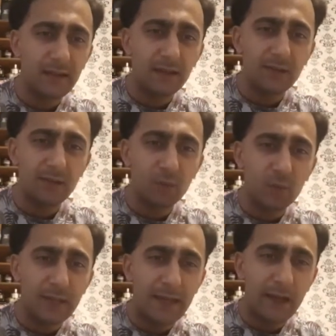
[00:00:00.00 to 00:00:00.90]

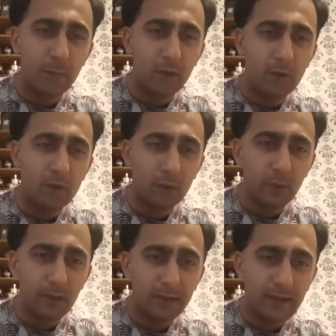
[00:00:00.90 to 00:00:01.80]
sweet apple
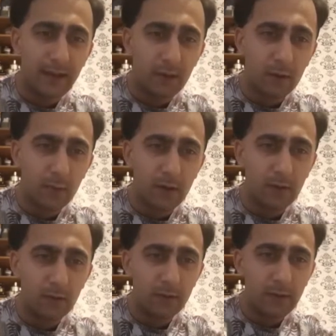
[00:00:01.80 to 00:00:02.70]
with
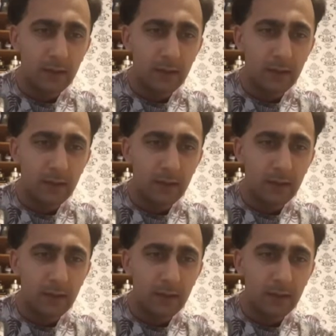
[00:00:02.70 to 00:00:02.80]
caramel,